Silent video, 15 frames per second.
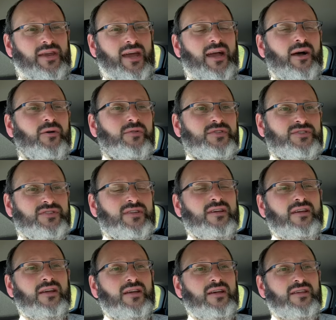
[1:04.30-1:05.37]
else.
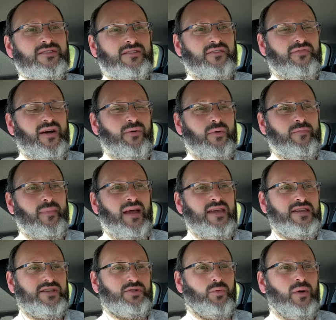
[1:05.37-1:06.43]
So the fact we
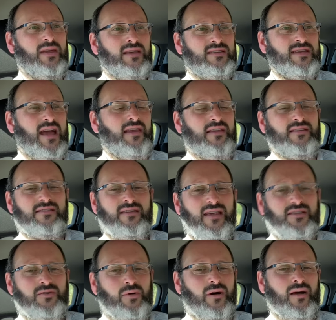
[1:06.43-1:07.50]
made it to week 10
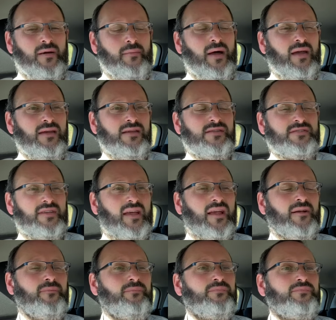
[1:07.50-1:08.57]
is quite amazing.
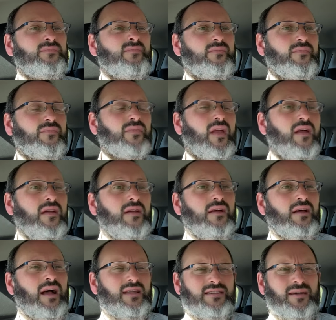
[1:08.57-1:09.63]

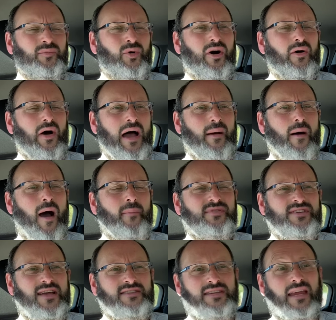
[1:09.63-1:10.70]
And somewhat
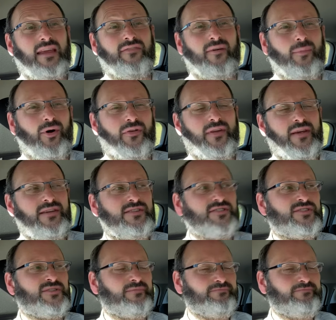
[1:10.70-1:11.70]
upsetting, if I'm honest.